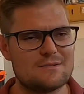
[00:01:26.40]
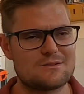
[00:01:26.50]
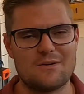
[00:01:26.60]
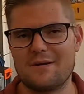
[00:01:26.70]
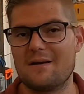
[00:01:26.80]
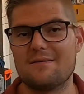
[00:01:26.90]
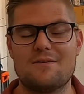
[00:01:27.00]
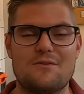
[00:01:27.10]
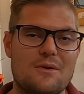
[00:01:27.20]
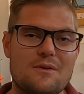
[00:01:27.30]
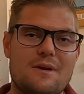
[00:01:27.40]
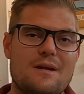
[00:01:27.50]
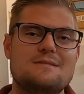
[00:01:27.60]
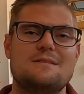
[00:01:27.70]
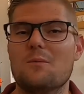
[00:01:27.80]
Scroll down through all the
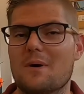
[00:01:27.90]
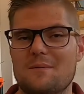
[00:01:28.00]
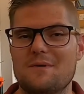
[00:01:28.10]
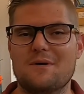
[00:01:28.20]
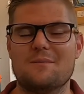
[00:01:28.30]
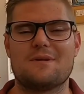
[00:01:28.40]
videos, see what we do.